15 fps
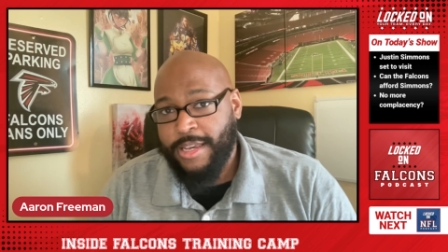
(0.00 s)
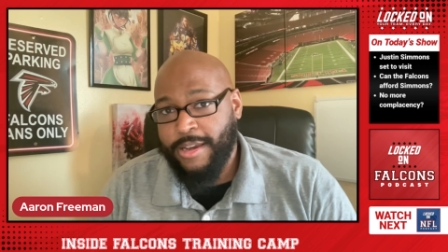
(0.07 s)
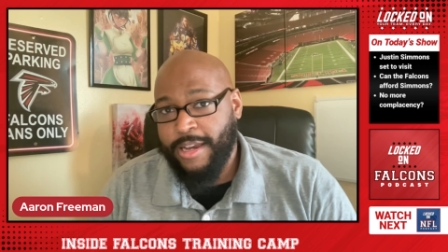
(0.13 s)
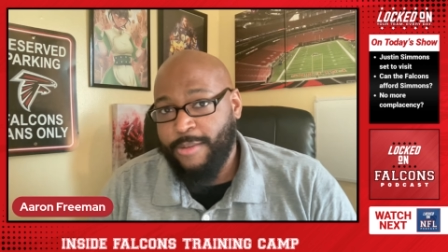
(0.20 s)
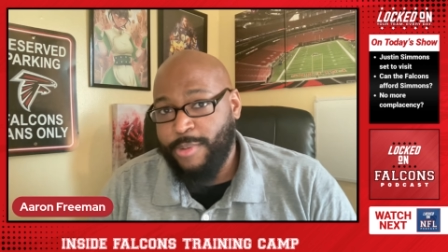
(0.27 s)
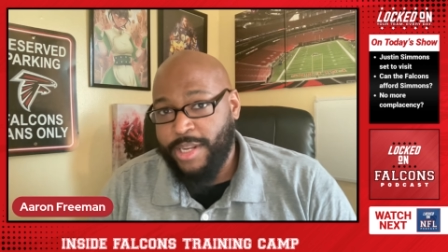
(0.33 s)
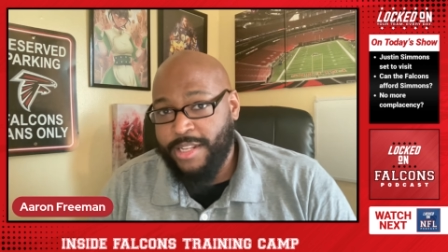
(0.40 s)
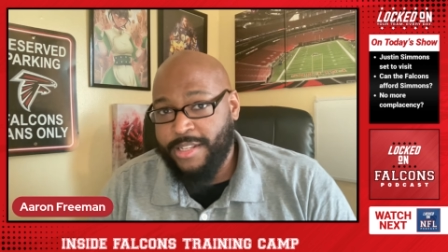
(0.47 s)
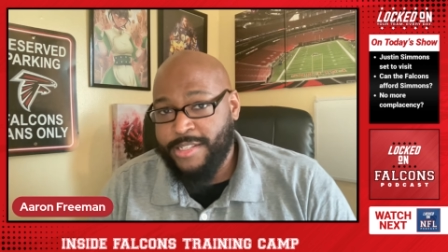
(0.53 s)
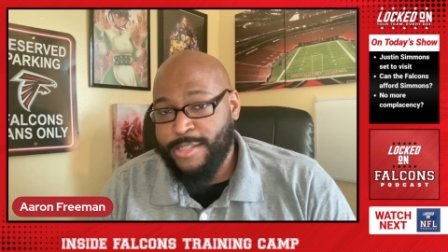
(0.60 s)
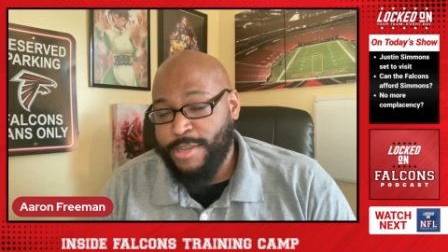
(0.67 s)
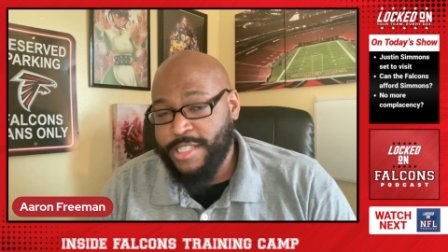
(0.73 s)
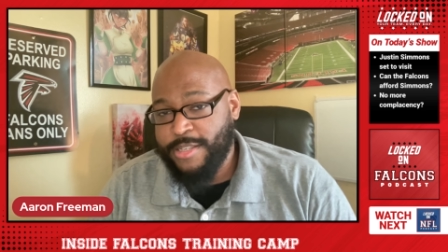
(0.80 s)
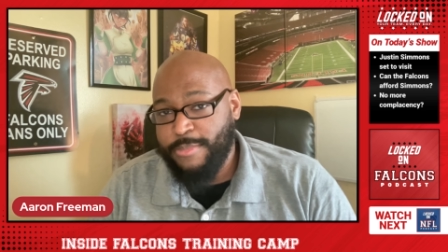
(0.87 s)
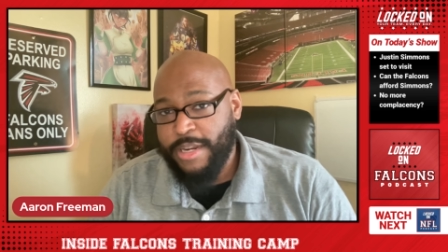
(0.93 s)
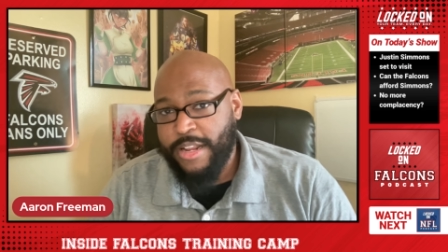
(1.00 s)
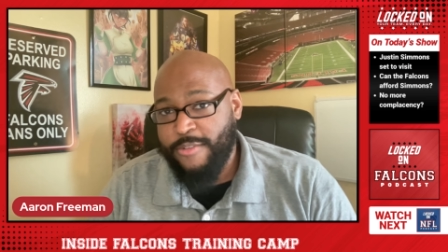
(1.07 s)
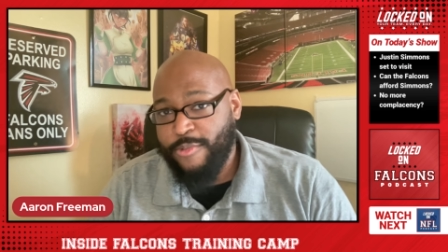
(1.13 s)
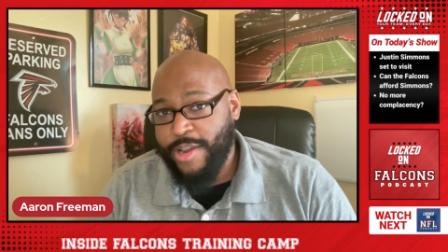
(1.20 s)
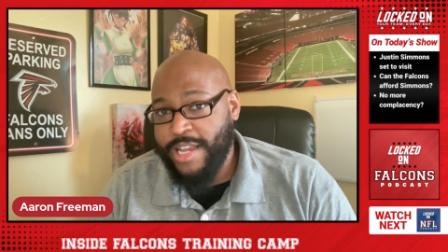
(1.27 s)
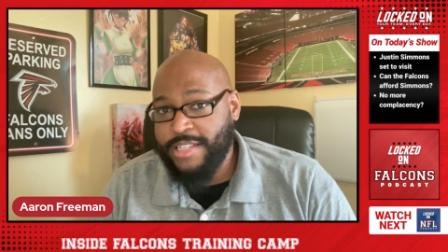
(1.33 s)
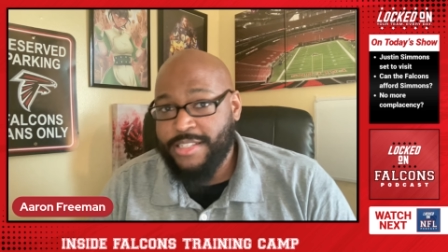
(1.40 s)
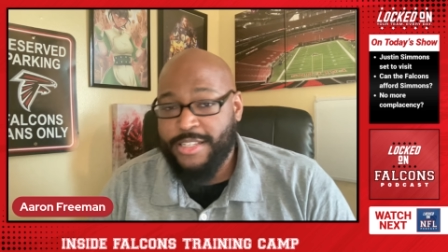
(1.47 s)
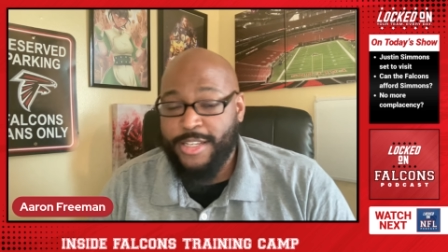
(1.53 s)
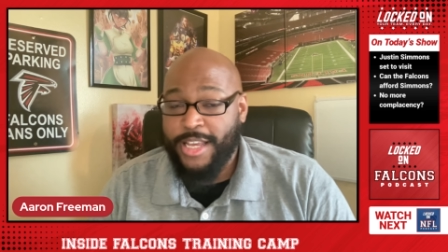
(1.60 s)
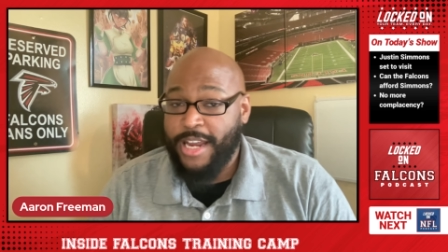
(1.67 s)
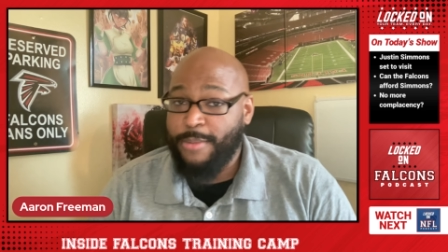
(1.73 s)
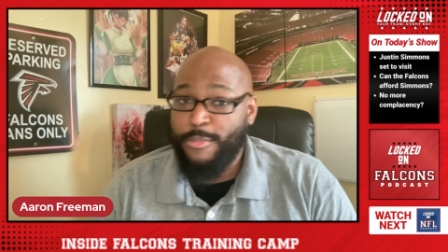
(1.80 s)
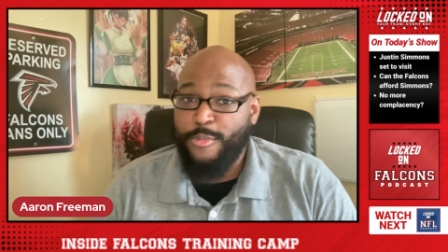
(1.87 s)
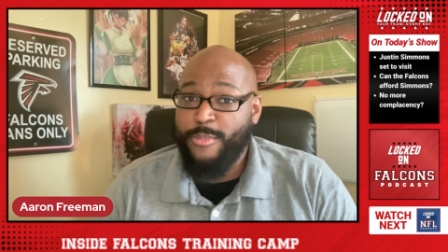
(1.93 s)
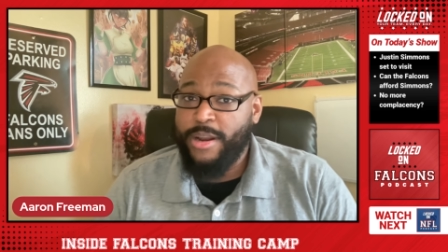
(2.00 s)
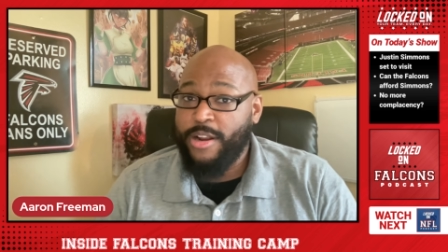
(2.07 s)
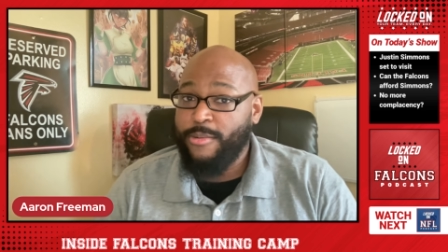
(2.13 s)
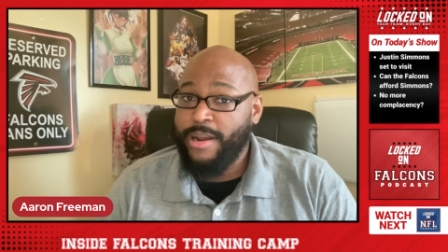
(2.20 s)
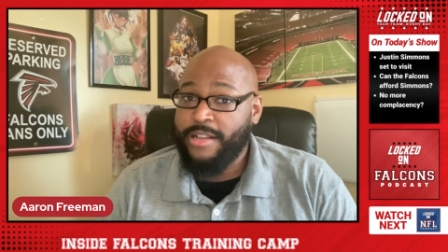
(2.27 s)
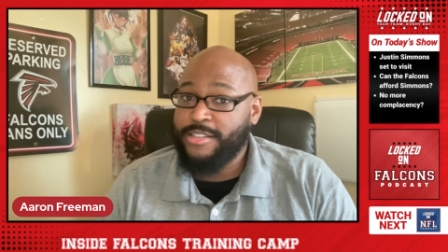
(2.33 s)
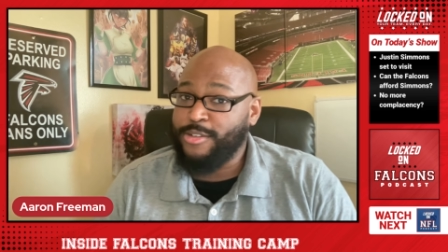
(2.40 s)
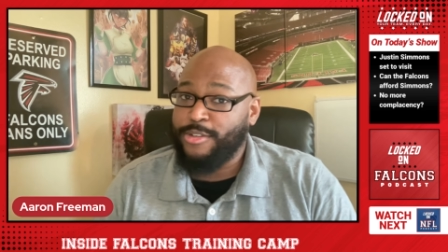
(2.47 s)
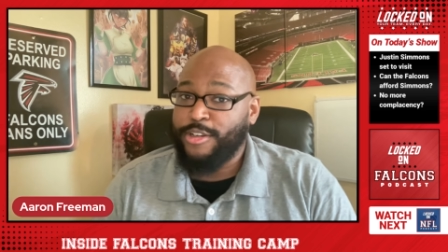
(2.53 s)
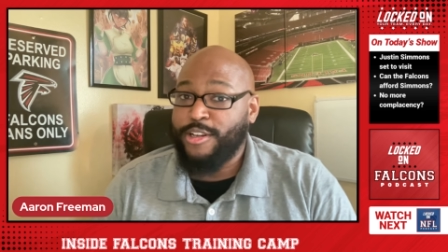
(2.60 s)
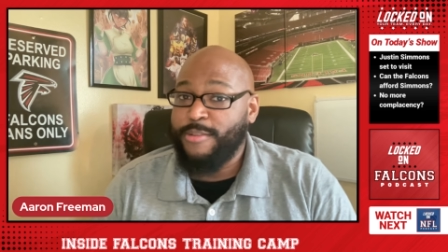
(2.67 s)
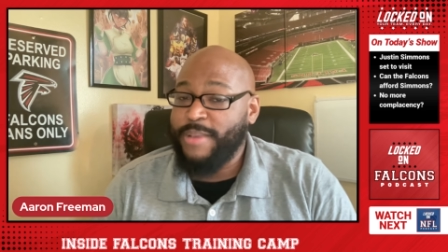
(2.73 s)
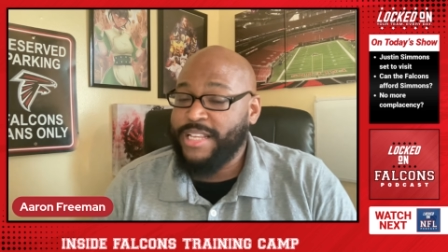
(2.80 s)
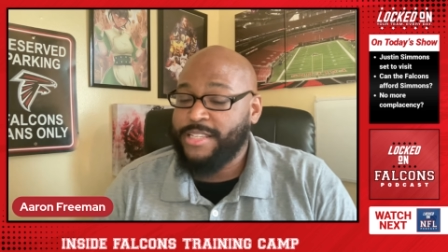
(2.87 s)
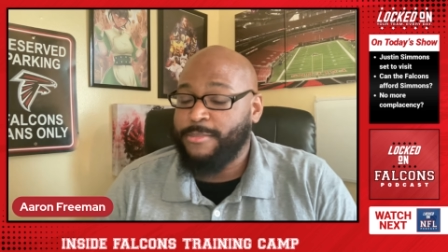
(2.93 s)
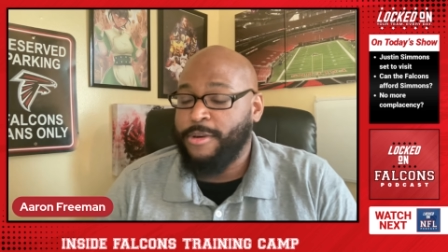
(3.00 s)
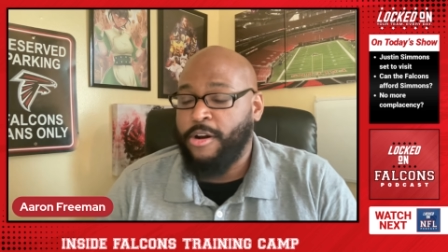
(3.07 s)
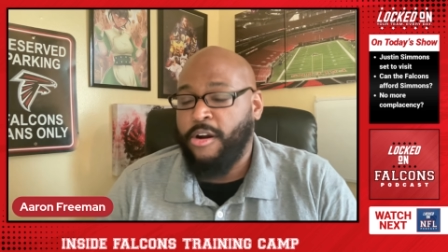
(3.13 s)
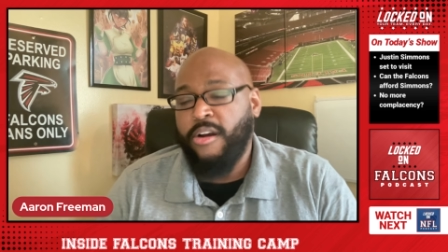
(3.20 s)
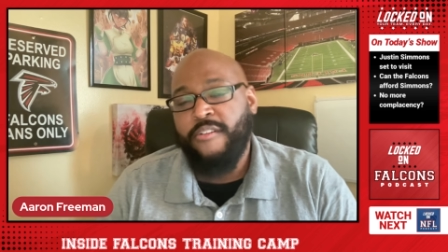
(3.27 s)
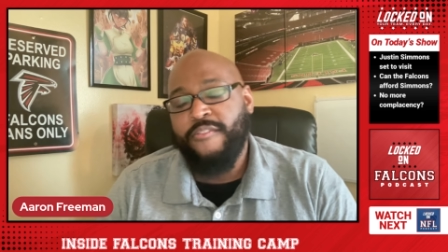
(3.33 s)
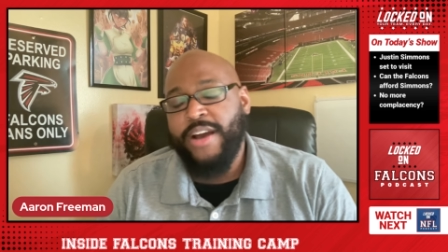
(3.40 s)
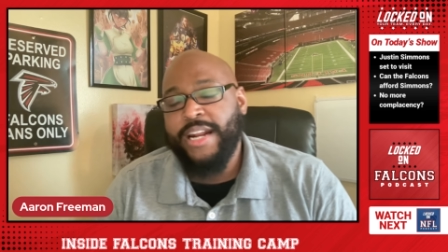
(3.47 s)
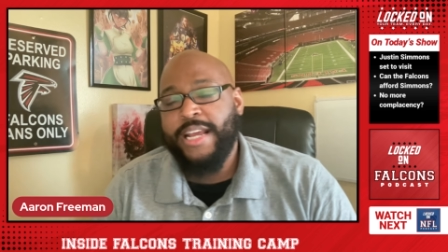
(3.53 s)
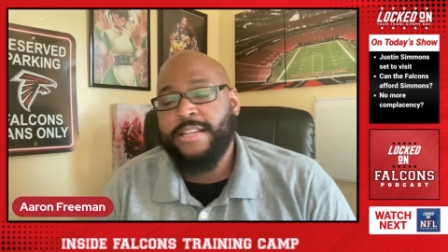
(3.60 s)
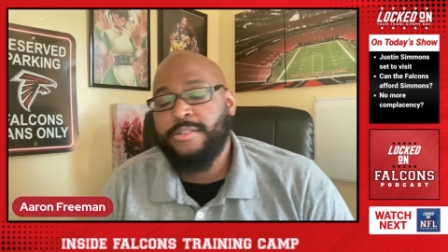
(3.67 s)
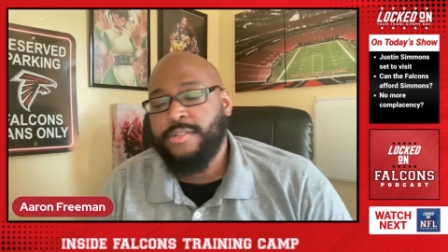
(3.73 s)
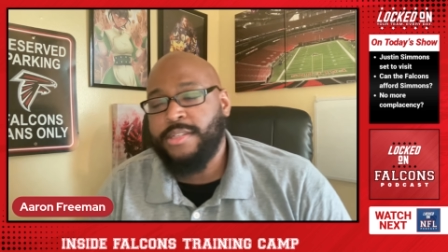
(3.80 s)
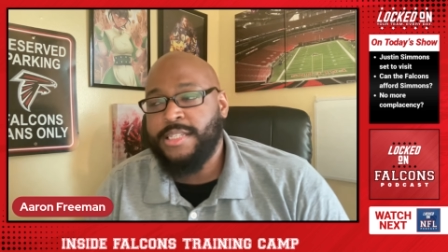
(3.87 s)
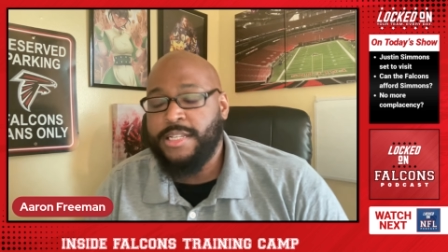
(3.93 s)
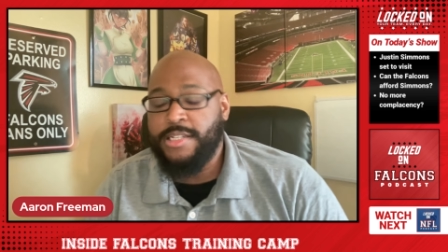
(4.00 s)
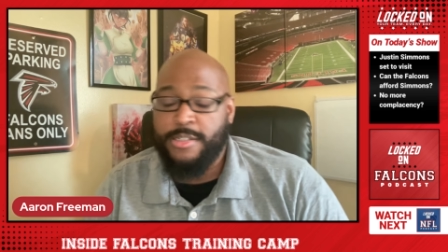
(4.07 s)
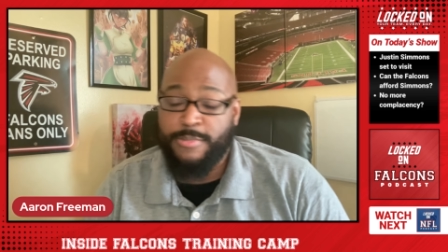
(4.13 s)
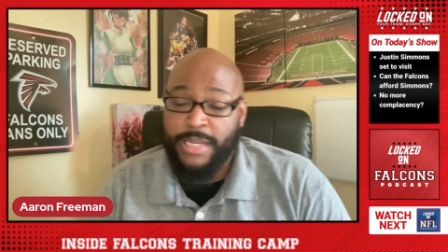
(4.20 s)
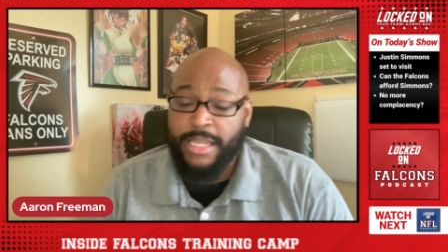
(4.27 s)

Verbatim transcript: Right? We need to spend some money in free agency. You got to move money around, so they're going to make some hard financial decisions.